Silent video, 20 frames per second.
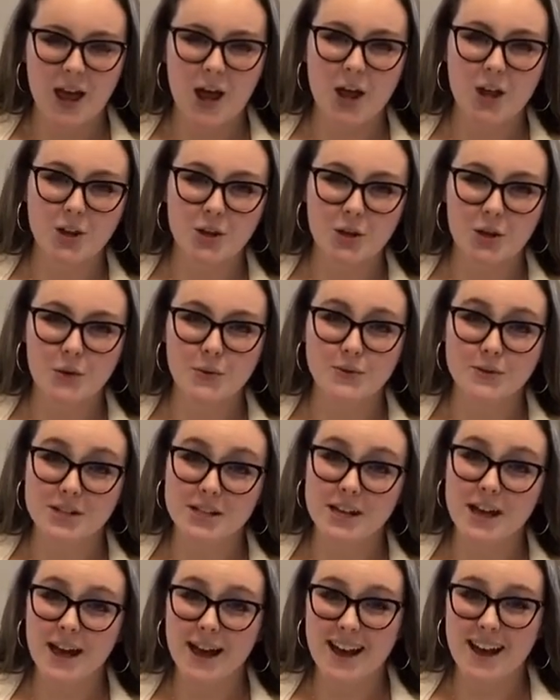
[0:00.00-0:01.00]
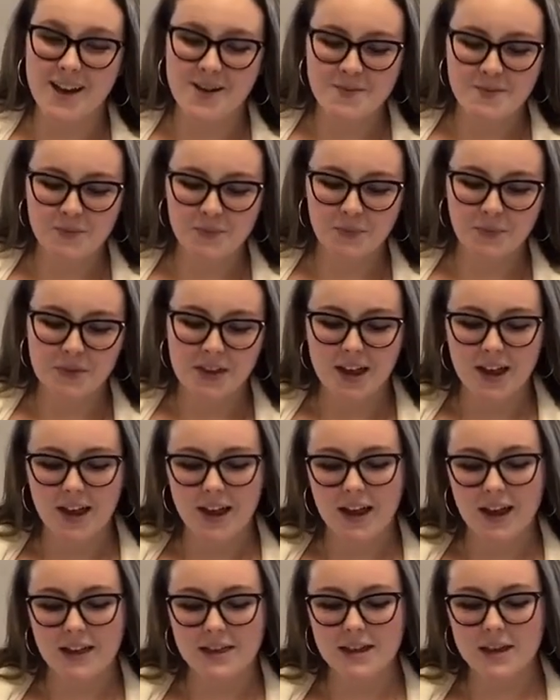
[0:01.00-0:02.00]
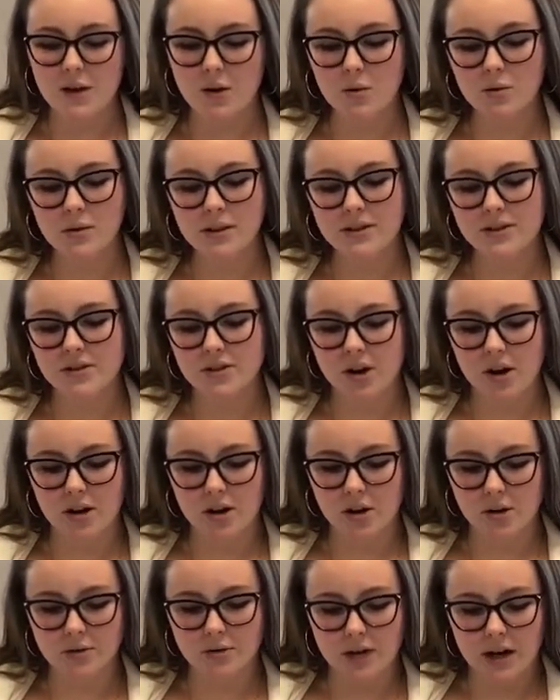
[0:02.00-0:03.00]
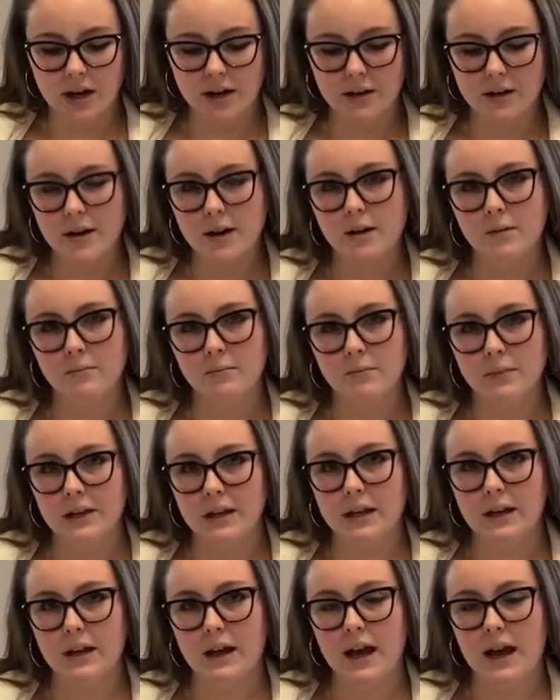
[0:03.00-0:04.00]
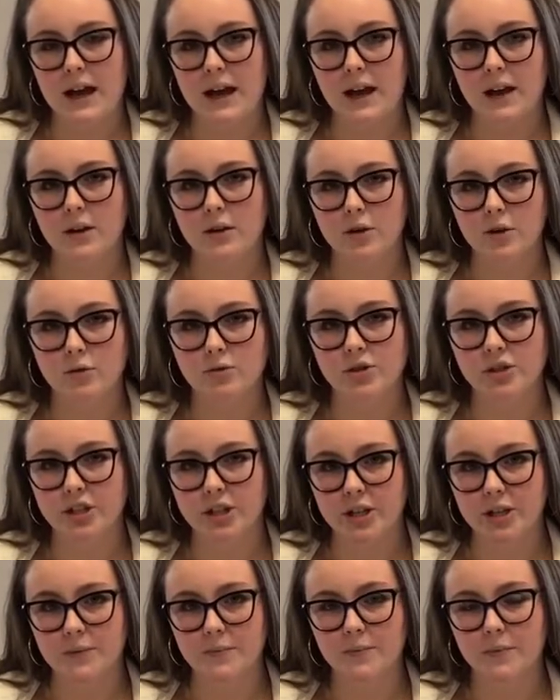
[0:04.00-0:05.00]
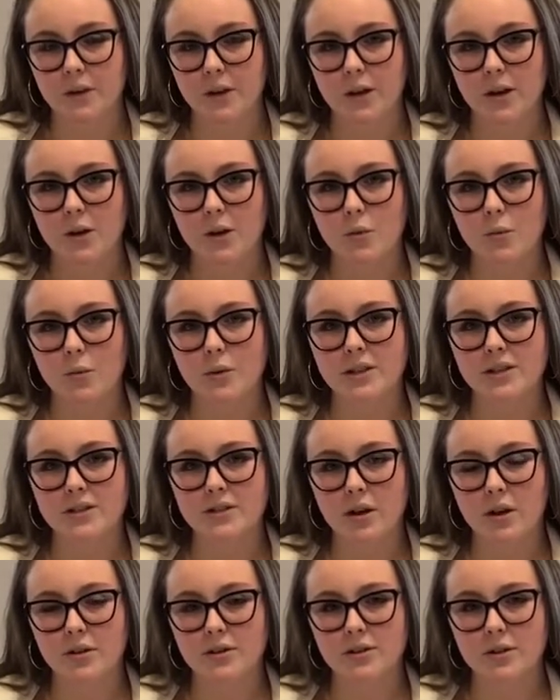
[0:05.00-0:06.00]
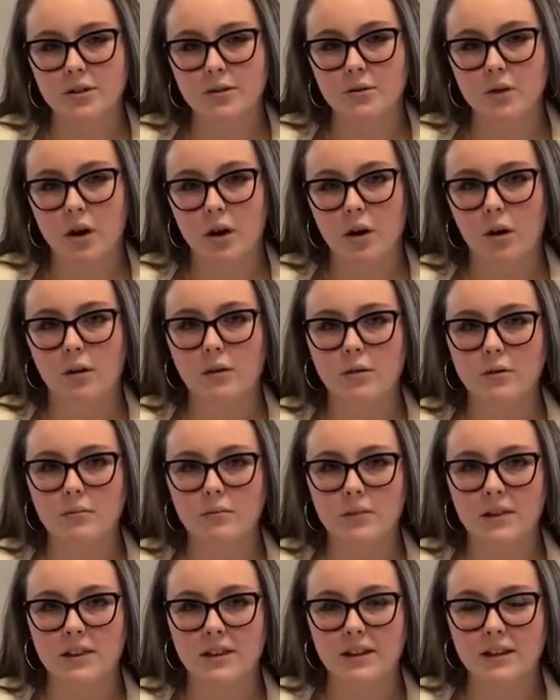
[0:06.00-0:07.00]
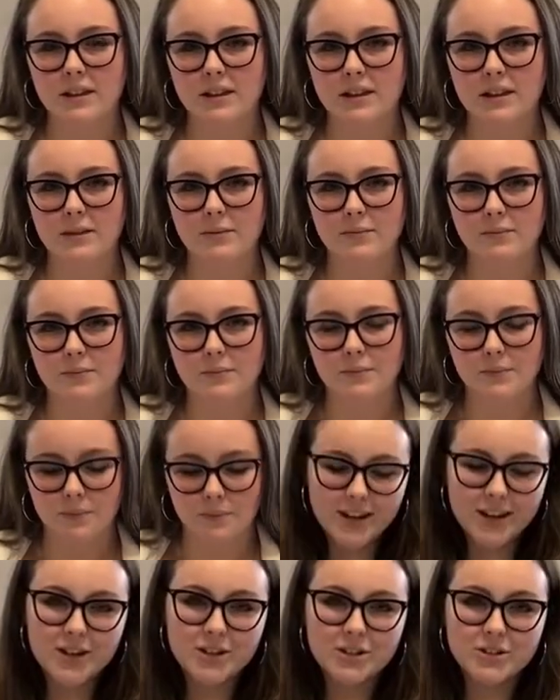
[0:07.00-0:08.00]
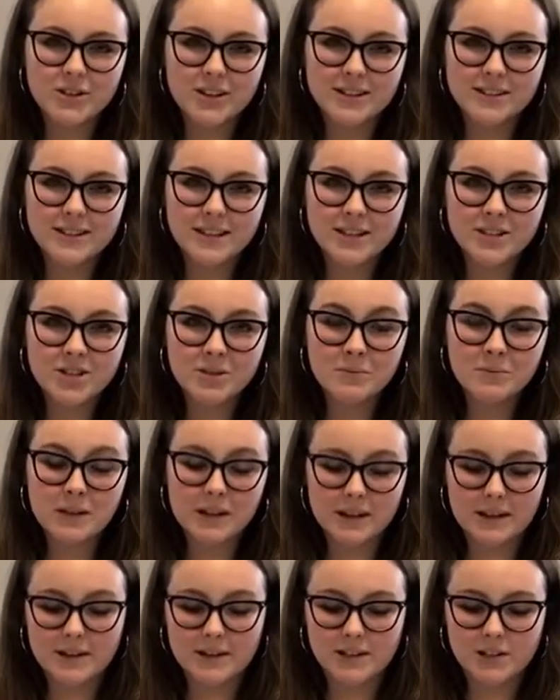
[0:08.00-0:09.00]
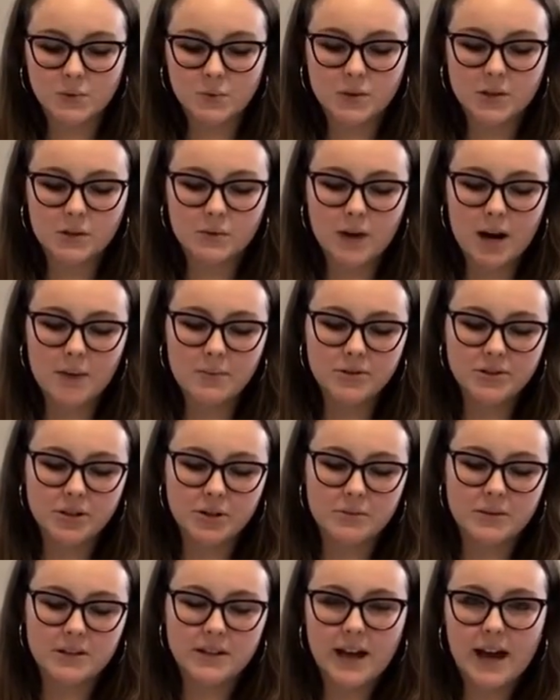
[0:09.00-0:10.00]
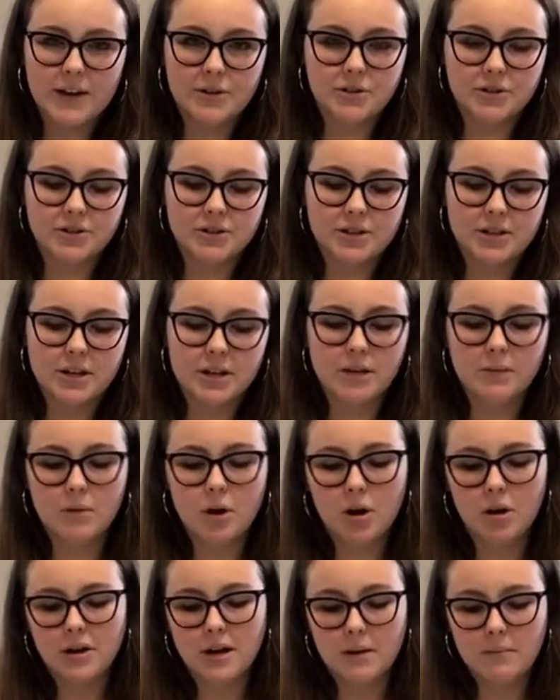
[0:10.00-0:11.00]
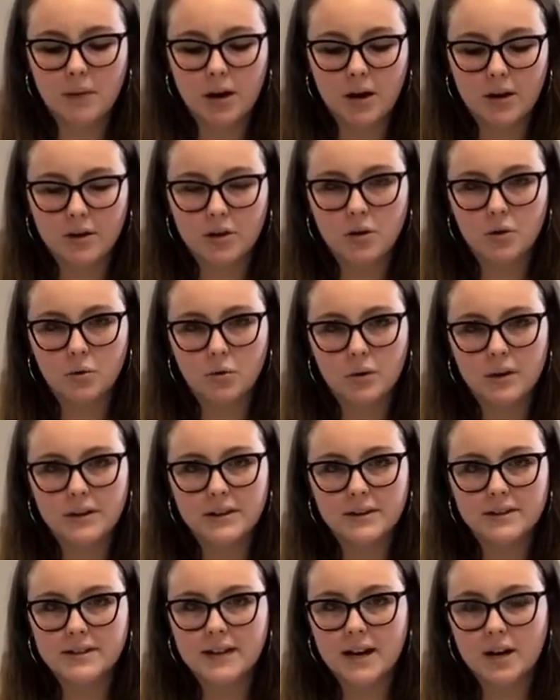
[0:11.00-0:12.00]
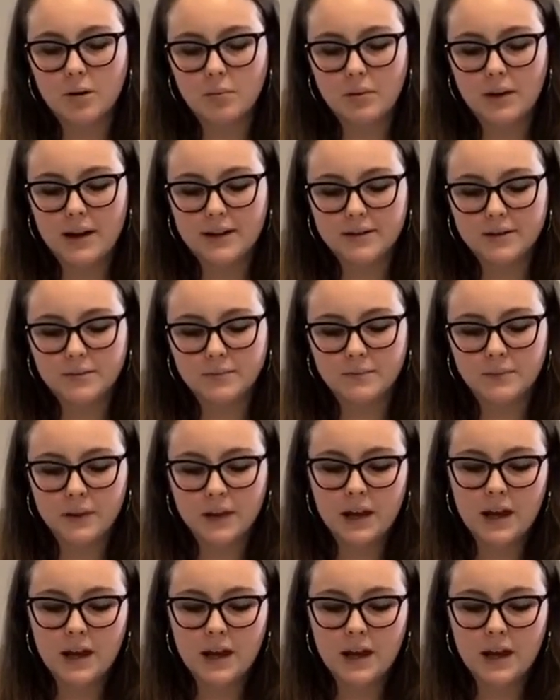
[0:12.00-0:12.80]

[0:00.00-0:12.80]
and UGA, and the only start codon being AUG, which is also called methionine. Translation begins when a ribosome attaches to an mRNA molecule in the cytoplasm,